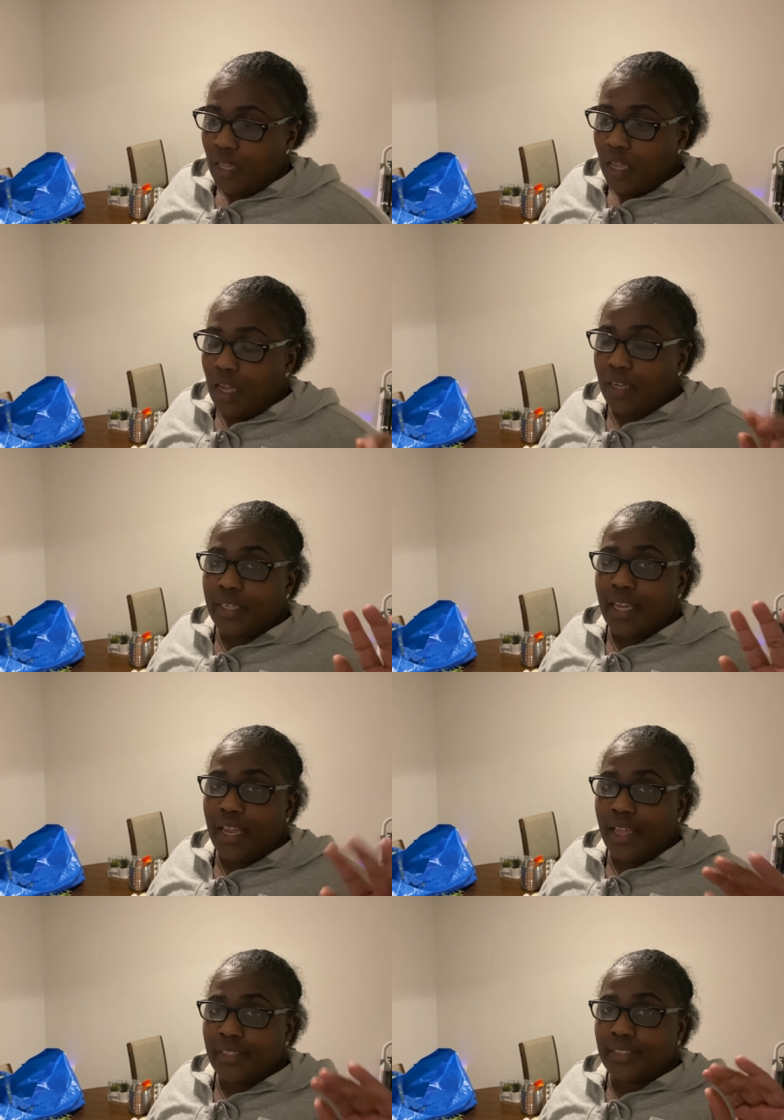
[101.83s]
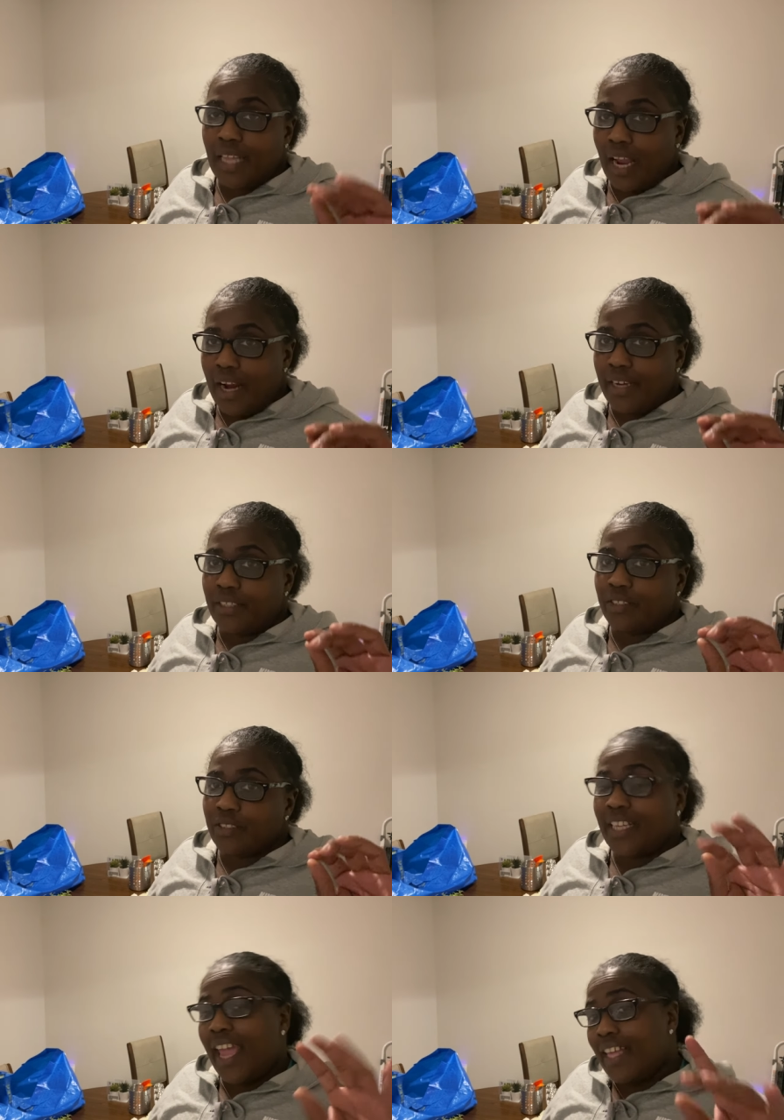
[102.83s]
a cast iron
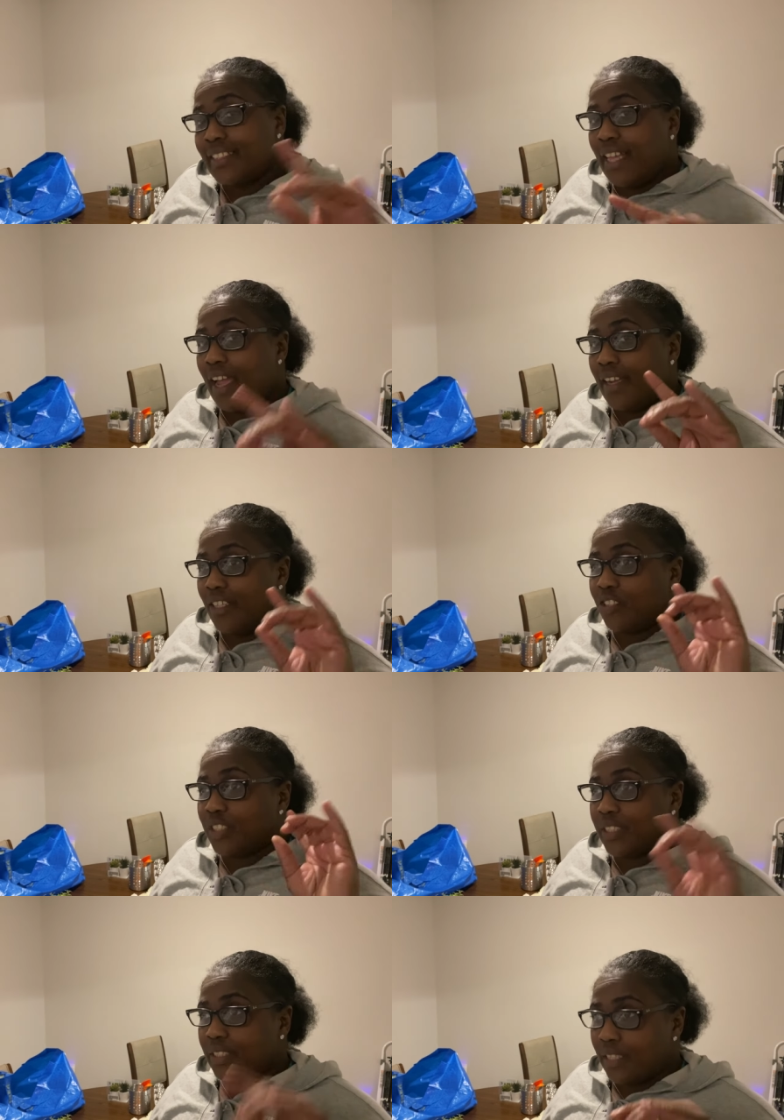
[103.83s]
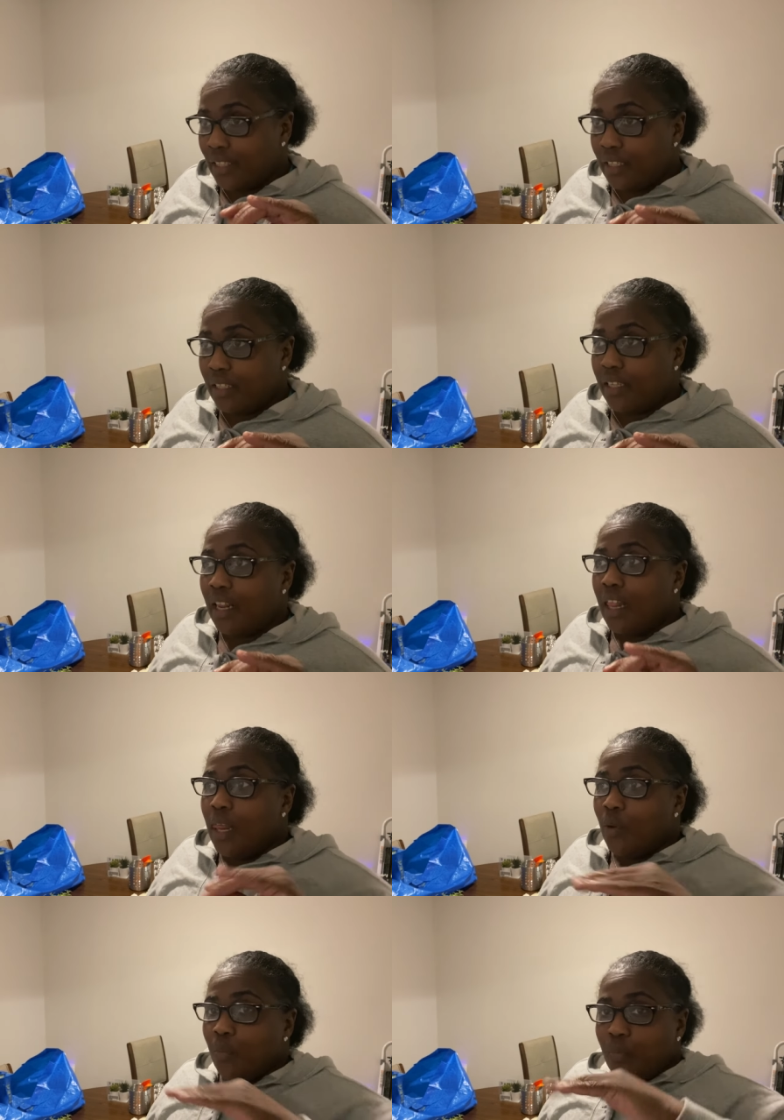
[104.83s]
cast iron skillet
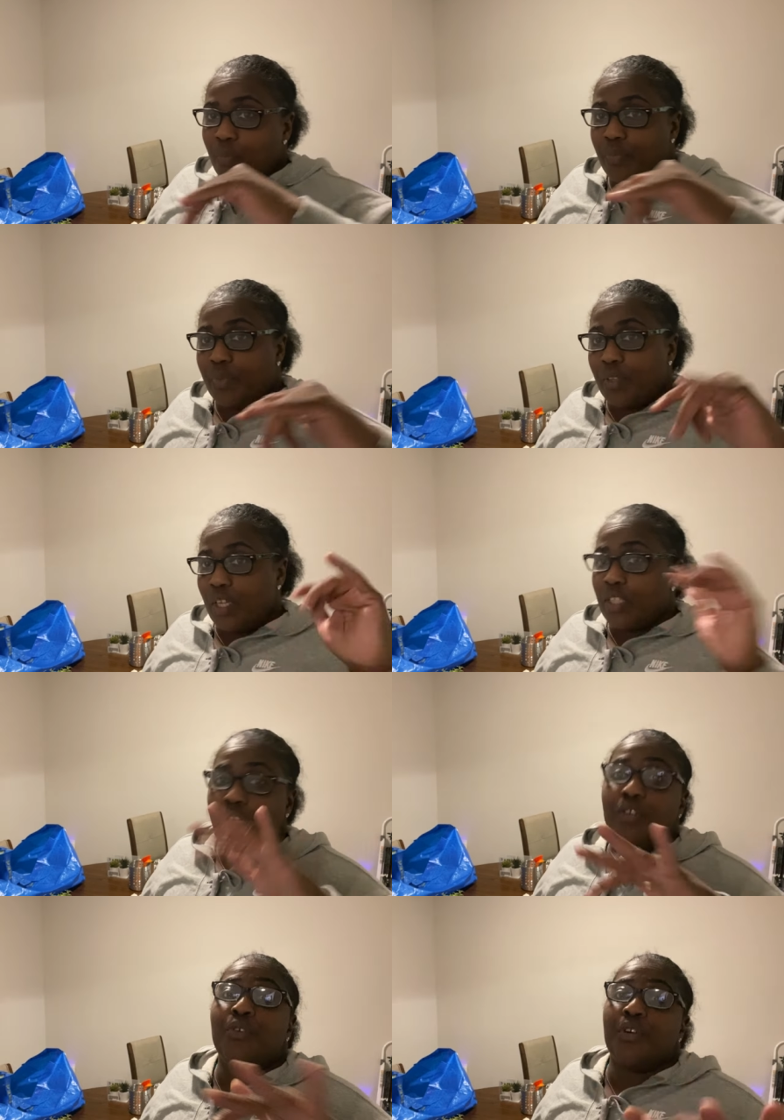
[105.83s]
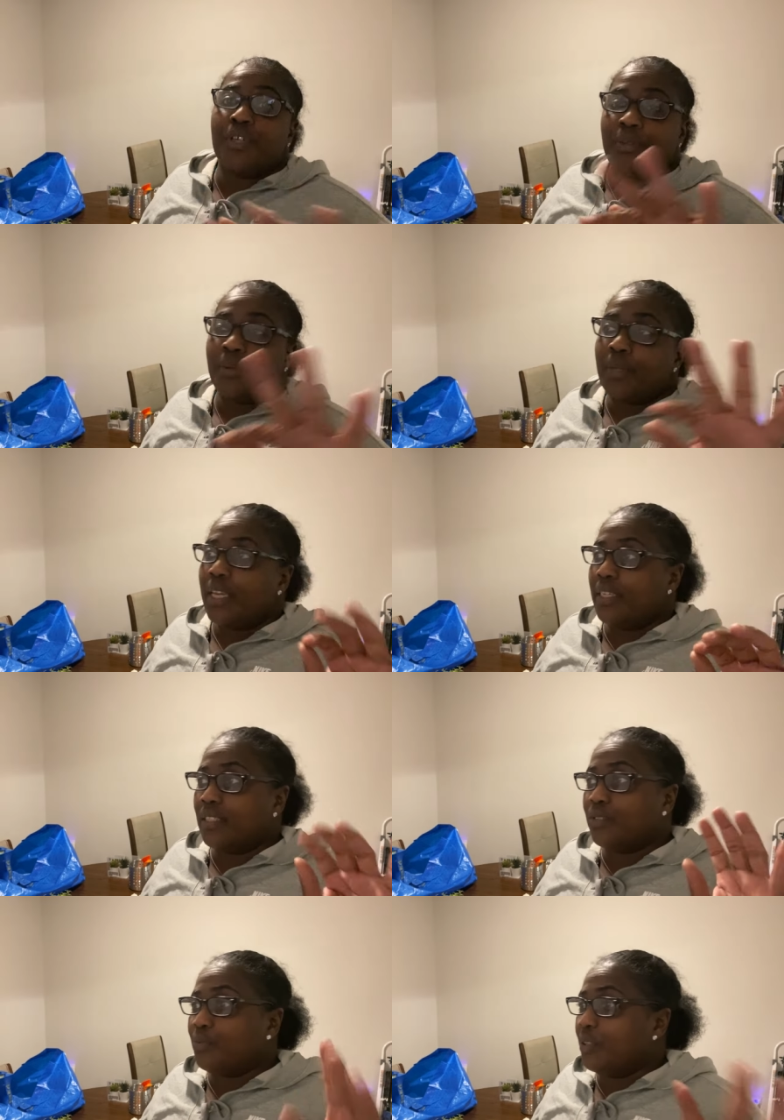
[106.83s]
it grill and it's
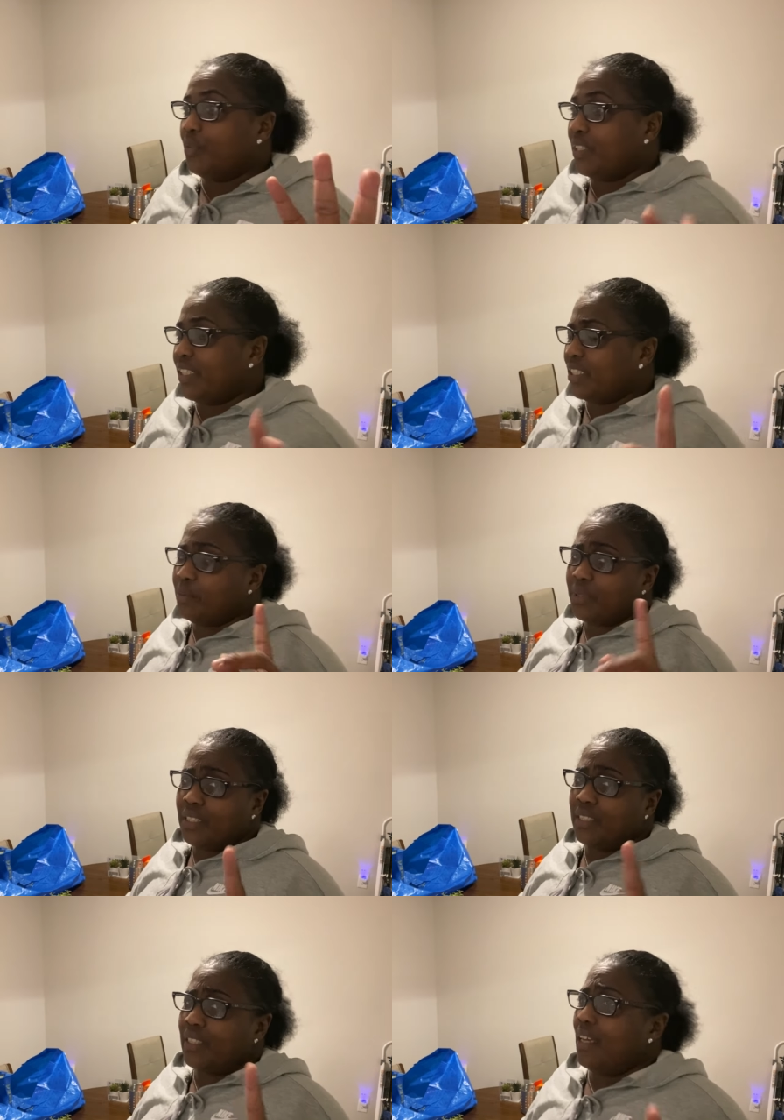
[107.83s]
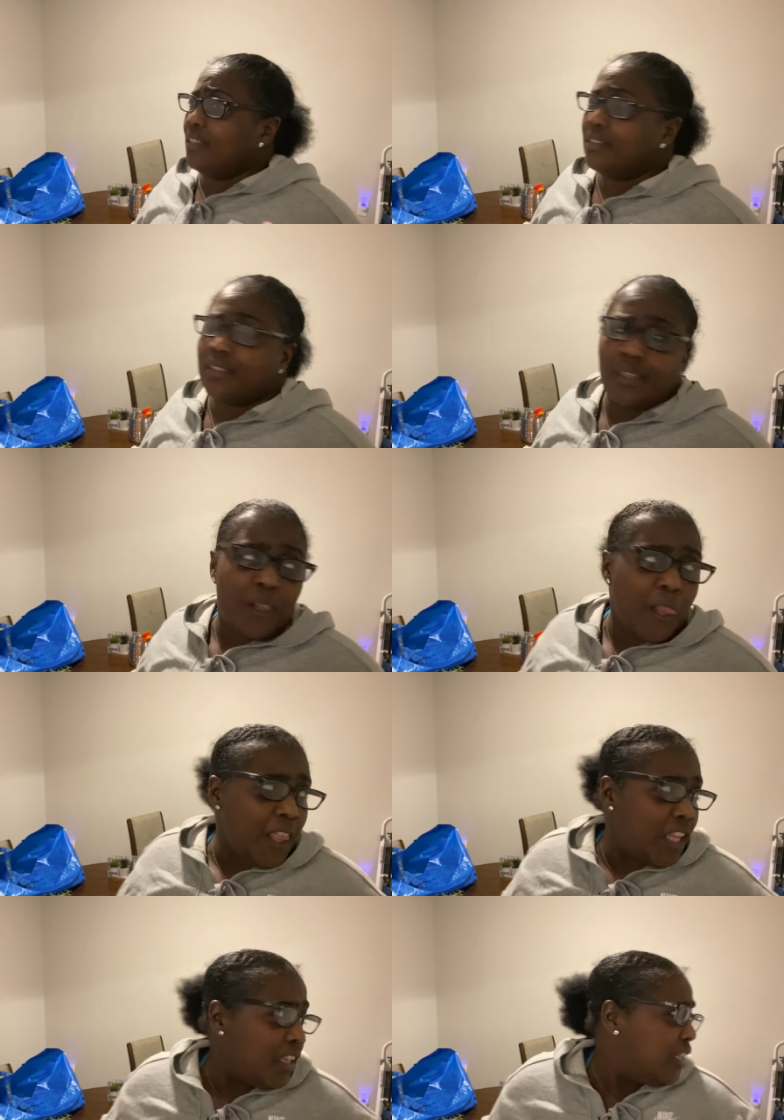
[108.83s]
really really nice it was ten dollars
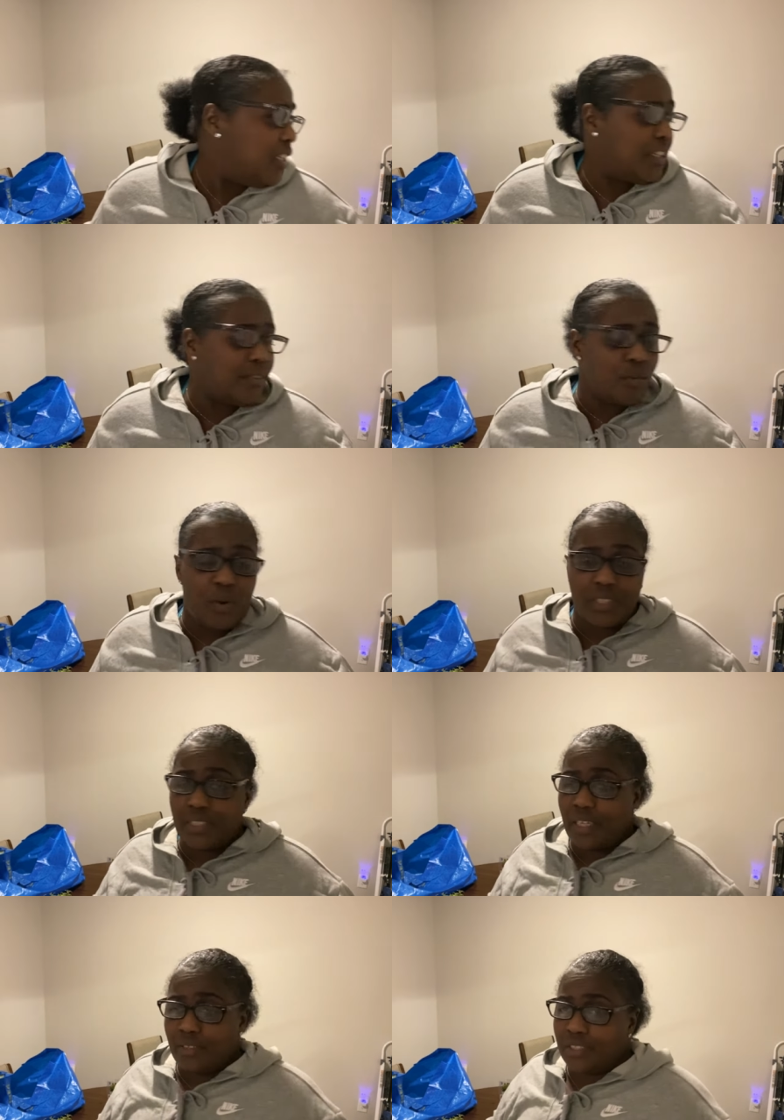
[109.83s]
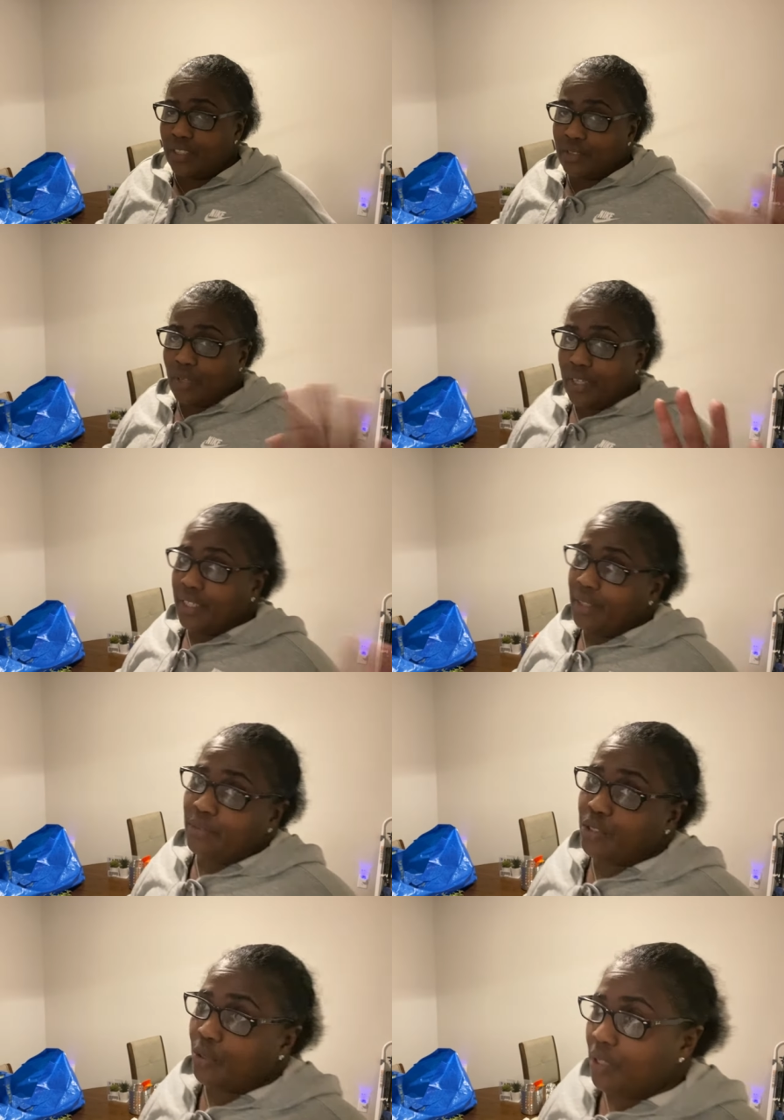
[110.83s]
he, he, didn't even wash it out yet so i can't even
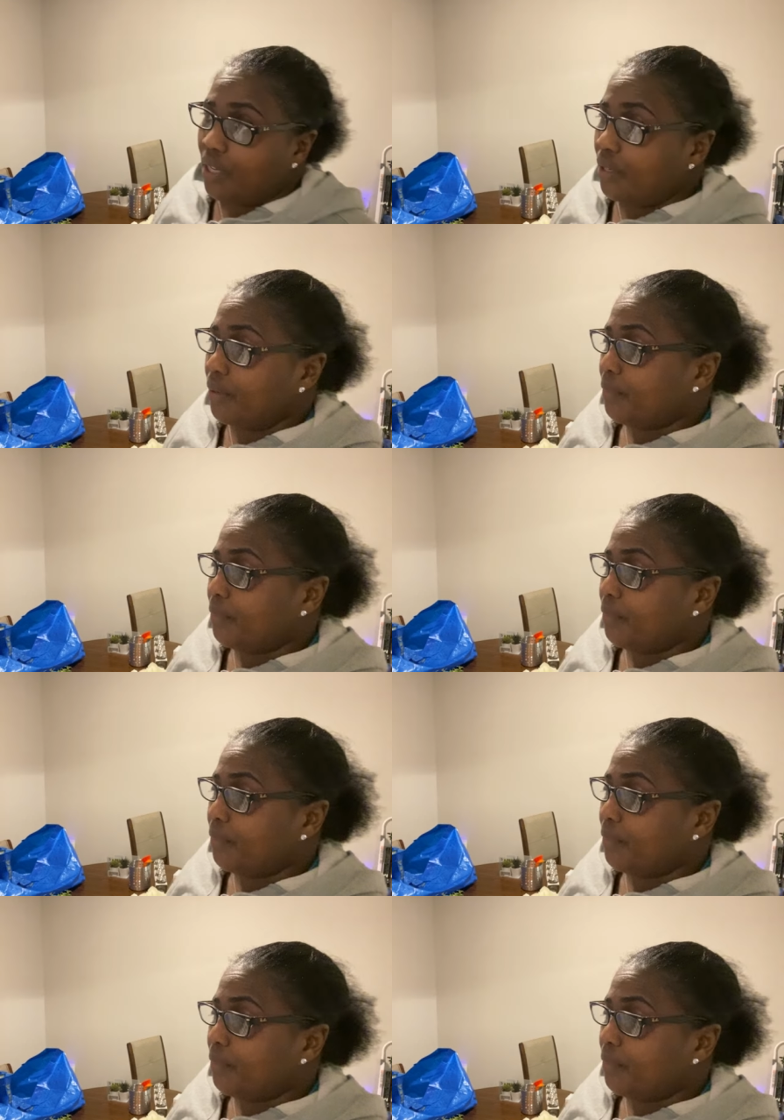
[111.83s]
show y'all